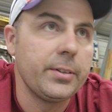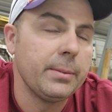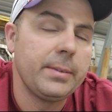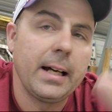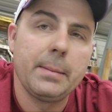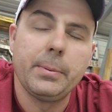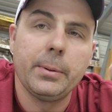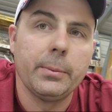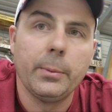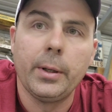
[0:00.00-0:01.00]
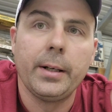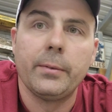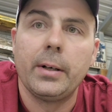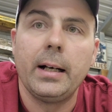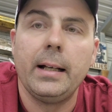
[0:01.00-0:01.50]
some type of
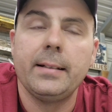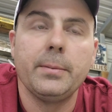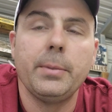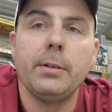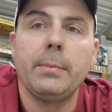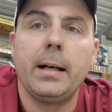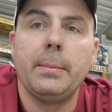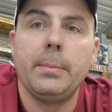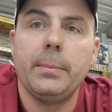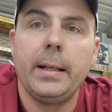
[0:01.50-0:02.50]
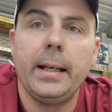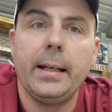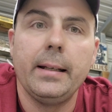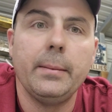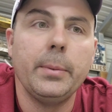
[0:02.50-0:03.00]
whatever. It's above my
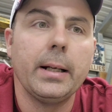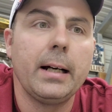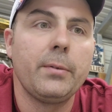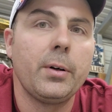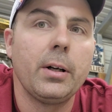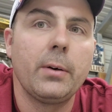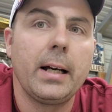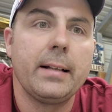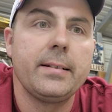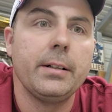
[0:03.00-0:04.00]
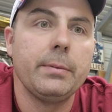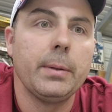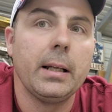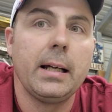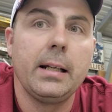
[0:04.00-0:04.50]
head, but I've heard all kind of
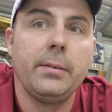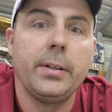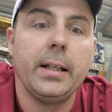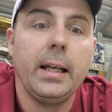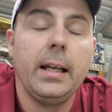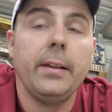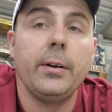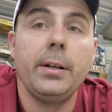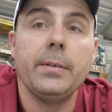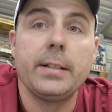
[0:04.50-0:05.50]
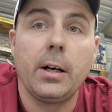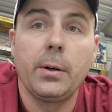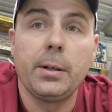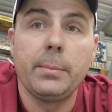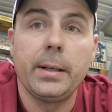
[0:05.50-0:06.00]
stuff. But a lot of it, they're even
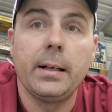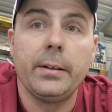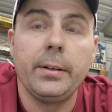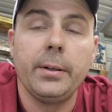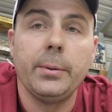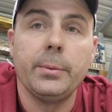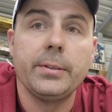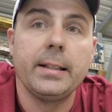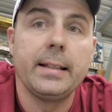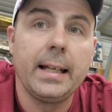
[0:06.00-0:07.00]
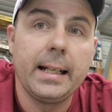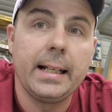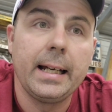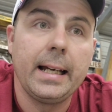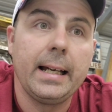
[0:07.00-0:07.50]
talking about,
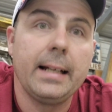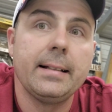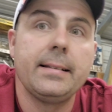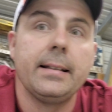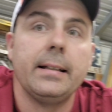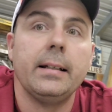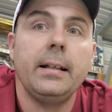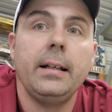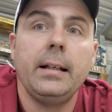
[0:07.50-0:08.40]
synthetic gas and,